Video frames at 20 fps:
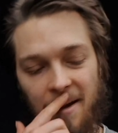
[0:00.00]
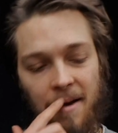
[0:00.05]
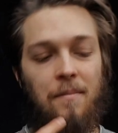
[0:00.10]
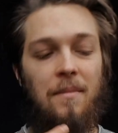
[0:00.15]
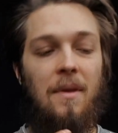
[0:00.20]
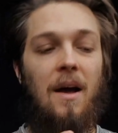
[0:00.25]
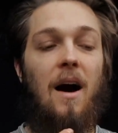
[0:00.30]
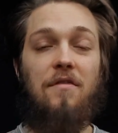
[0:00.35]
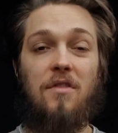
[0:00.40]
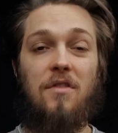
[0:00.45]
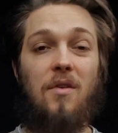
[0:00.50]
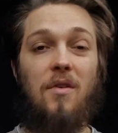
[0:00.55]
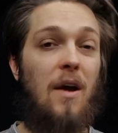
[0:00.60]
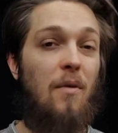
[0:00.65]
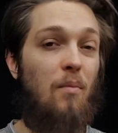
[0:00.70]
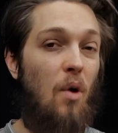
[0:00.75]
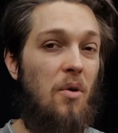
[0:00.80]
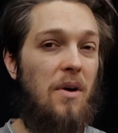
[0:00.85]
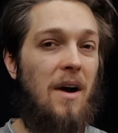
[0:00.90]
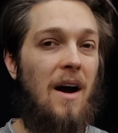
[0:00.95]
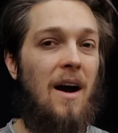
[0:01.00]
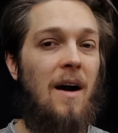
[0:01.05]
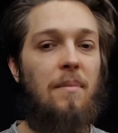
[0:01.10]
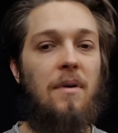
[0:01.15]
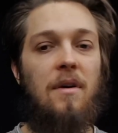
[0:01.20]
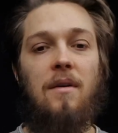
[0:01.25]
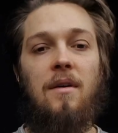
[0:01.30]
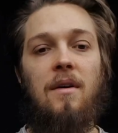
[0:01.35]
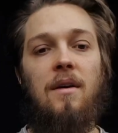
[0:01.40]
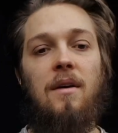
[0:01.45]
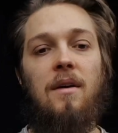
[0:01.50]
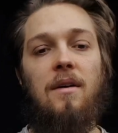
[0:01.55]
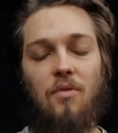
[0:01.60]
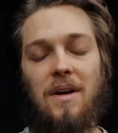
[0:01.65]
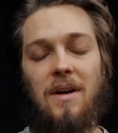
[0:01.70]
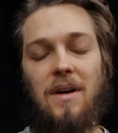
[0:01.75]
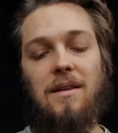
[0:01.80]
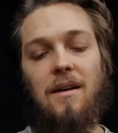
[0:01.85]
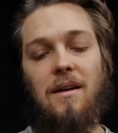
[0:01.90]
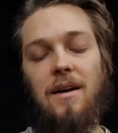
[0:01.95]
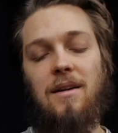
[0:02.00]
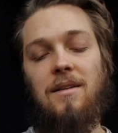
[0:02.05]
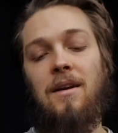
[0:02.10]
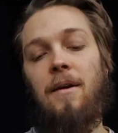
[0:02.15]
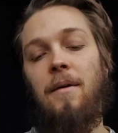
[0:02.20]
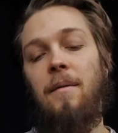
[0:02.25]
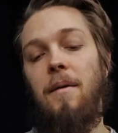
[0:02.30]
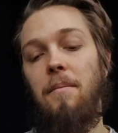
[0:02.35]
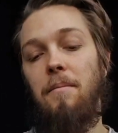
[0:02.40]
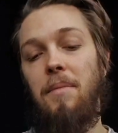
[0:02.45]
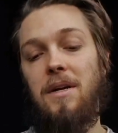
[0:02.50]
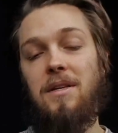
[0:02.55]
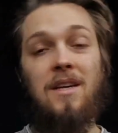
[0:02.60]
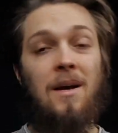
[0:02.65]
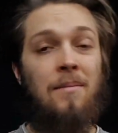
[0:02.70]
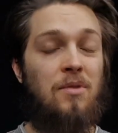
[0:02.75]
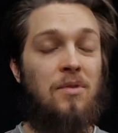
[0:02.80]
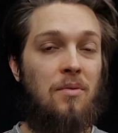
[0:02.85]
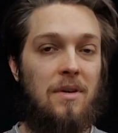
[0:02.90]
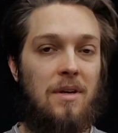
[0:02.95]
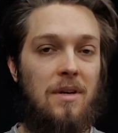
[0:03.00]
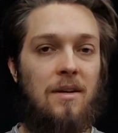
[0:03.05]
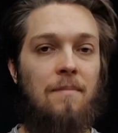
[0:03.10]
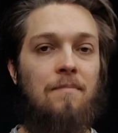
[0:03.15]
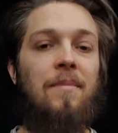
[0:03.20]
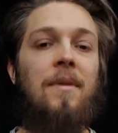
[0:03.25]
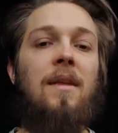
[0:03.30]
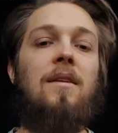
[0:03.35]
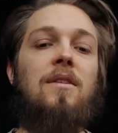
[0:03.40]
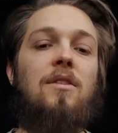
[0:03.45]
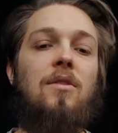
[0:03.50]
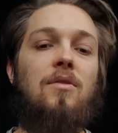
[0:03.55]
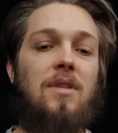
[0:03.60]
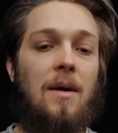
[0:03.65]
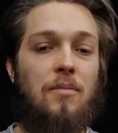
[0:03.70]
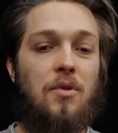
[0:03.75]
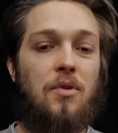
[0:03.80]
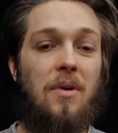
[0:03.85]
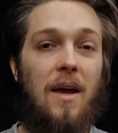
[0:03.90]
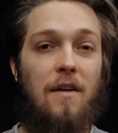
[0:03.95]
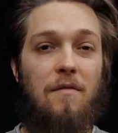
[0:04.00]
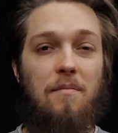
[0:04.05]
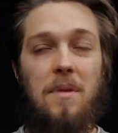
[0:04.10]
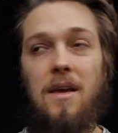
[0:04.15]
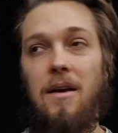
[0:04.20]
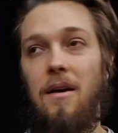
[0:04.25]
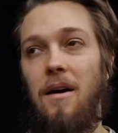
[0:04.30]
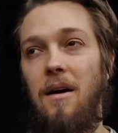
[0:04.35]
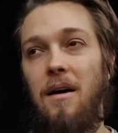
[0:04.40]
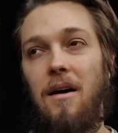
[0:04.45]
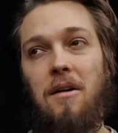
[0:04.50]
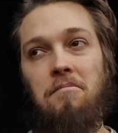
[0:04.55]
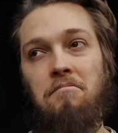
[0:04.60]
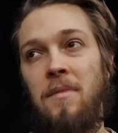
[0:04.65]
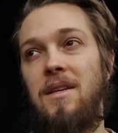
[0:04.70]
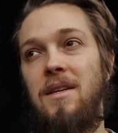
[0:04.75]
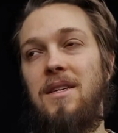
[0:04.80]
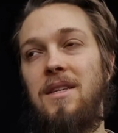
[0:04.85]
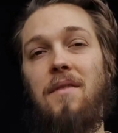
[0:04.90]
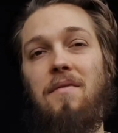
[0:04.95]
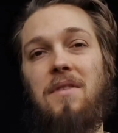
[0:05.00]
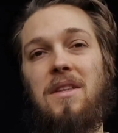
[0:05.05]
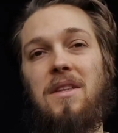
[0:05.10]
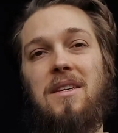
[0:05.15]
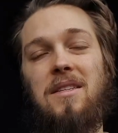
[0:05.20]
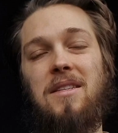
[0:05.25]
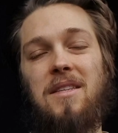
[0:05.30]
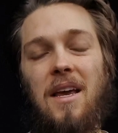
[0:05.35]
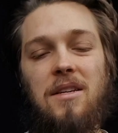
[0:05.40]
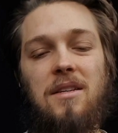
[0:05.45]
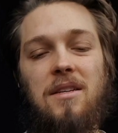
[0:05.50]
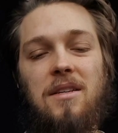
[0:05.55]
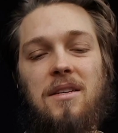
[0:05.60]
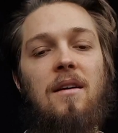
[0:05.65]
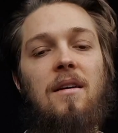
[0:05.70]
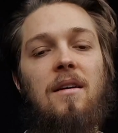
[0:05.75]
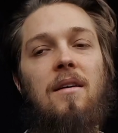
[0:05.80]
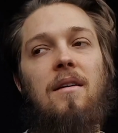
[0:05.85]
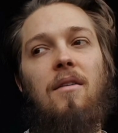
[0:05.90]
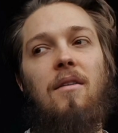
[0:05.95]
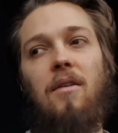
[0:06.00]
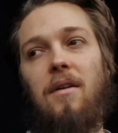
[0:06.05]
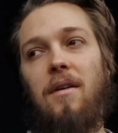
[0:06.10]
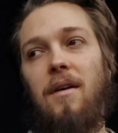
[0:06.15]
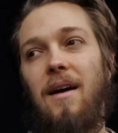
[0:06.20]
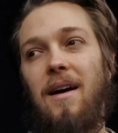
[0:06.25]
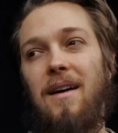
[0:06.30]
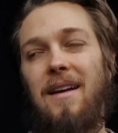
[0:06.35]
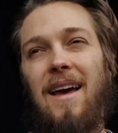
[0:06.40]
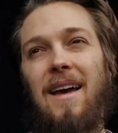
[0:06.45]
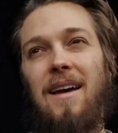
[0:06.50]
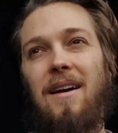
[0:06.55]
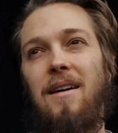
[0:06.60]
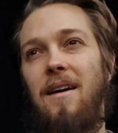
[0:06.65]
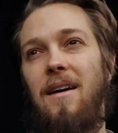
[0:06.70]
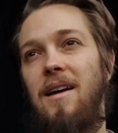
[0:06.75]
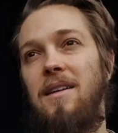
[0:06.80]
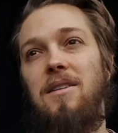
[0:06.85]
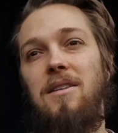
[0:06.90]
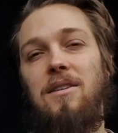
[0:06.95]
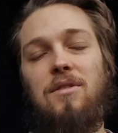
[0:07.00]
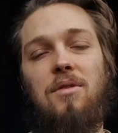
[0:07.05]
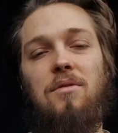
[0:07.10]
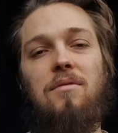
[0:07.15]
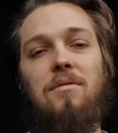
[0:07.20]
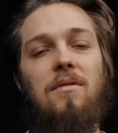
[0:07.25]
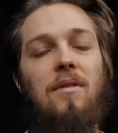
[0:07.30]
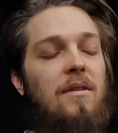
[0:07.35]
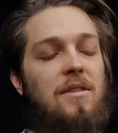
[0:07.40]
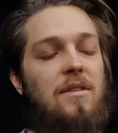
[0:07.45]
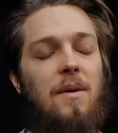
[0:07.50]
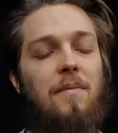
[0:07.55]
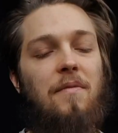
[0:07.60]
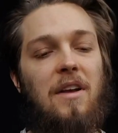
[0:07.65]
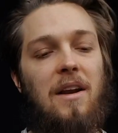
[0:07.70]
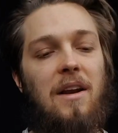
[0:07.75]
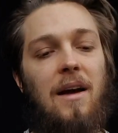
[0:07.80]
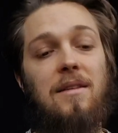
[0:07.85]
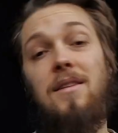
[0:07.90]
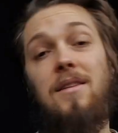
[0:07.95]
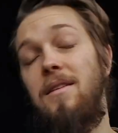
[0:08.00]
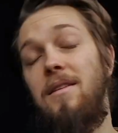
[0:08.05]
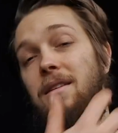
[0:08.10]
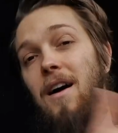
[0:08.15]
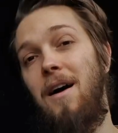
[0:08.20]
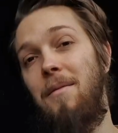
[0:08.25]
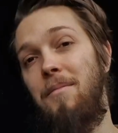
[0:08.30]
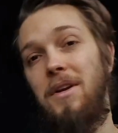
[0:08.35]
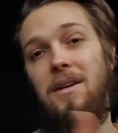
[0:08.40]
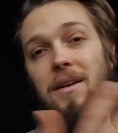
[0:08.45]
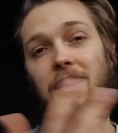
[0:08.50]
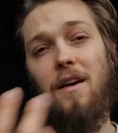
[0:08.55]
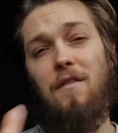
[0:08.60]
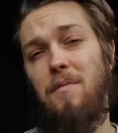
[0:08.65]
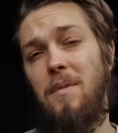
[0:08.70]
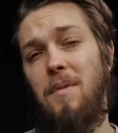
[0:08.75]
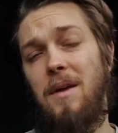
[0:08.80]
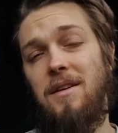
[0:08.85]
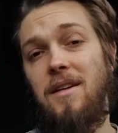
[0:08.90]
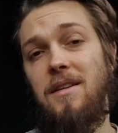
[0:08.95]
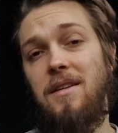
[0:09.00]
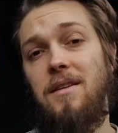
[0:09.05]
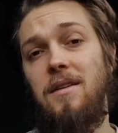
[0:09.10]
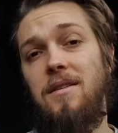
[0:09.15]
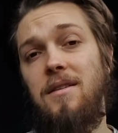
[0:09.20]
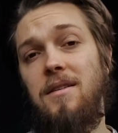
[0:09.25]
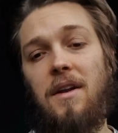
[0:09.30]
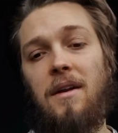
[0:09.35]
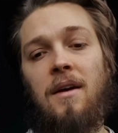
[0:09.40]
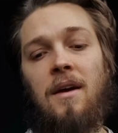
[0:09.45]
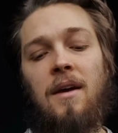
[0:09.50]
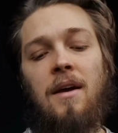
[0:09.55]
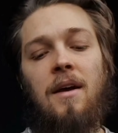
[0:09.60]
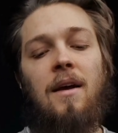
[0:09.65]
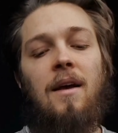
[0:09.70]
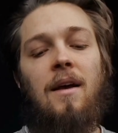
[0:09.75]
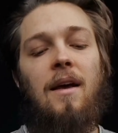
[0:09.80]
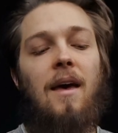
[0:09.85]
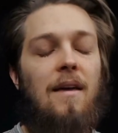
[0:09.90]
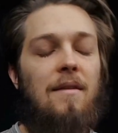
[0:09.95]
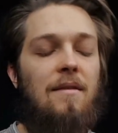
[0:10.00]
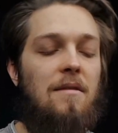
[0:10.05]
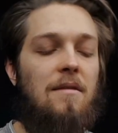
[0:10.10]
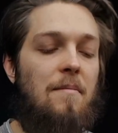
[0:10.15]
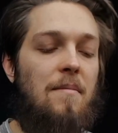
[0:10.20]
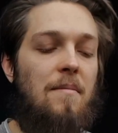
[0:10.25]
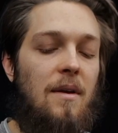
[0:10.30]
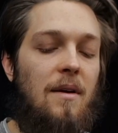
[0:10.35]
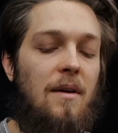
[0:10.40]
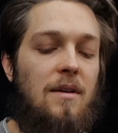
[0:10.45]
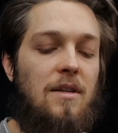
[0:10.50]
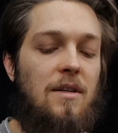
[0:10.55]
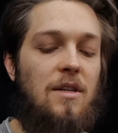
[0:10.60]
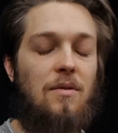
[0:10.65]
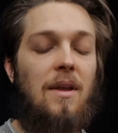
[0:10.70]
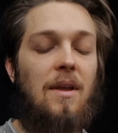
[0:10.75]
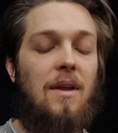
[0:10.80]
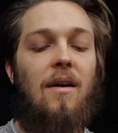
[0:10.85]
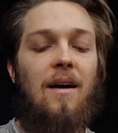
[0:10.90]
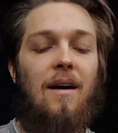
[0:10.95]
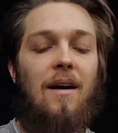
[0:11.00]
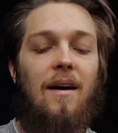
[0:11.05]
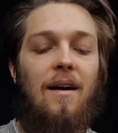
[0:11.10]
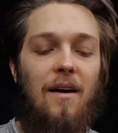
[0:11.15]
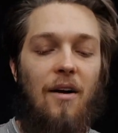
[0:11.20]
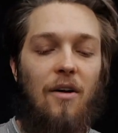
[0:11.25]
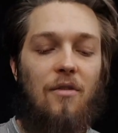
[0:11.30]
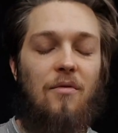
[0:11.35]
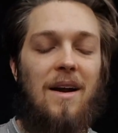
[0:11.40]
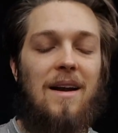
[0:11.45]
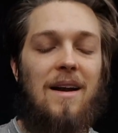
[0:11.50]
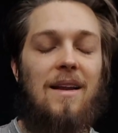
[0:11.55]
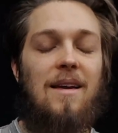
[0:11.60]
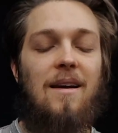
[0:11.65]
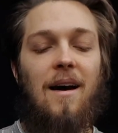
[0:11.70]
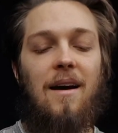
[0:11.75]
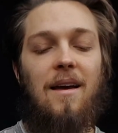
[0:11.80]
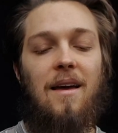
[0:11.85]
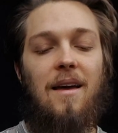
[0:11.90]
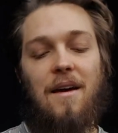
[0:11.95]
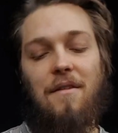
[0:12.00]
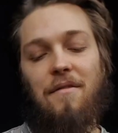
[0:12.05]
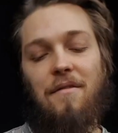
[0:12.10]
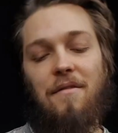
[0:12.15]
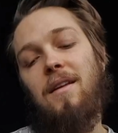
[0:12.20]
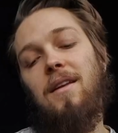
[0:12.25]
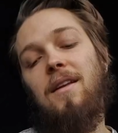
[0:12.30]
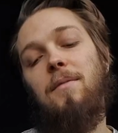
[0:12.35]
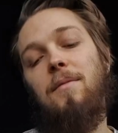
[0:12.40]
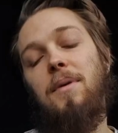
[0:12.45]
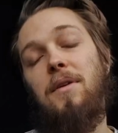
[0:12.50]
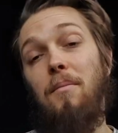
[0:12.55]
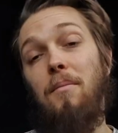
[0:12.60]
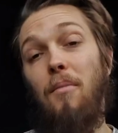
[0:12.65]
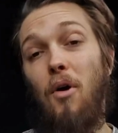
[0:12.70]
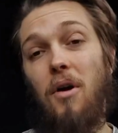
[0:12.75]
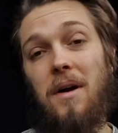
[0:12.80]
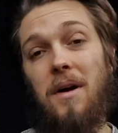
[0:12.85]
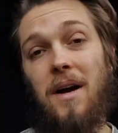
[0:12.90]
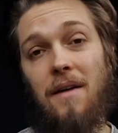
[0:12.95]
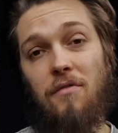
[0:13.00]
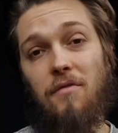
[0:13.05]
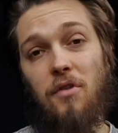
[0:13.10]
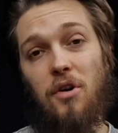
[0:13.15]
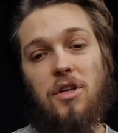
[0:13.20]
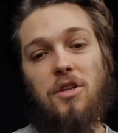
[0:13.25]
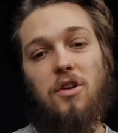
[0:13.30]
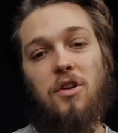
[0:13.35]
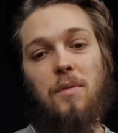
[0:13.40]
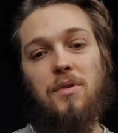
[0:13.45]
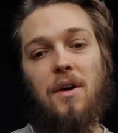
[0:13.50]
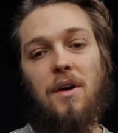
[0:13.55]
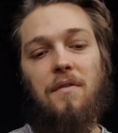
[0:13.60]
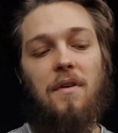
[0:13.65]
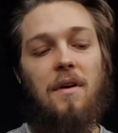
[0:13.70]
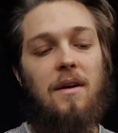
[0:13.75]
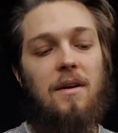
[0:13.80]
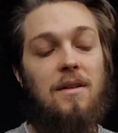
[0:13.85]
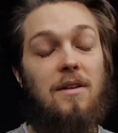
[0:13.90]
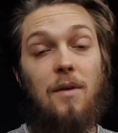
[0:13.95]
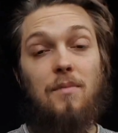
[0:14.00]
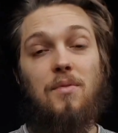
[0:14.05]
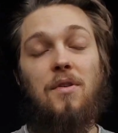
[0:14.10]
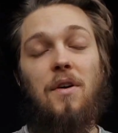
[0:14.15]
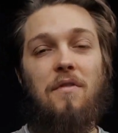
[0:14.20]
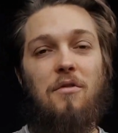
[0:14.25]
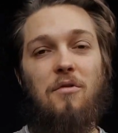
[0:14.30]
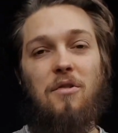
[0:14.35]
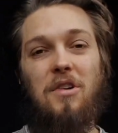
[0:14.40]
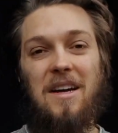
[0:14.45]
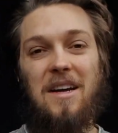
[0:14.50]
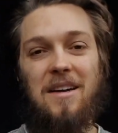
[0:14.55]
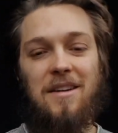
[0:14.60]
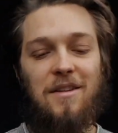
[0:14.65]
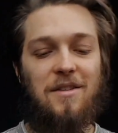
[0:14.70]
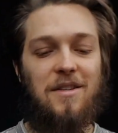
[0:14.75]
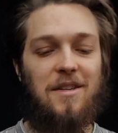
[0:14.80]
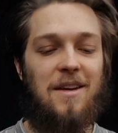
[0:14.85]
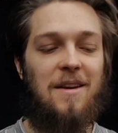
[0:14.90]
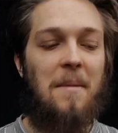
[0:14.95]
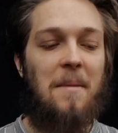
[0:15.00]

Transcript: after I woke up during the night, but Samsung did. So Samsung gave me a 76 or an 82 or something like this, and Garmin gave me a 67. And so there already I have a little bit more coverage in terms of redundancy.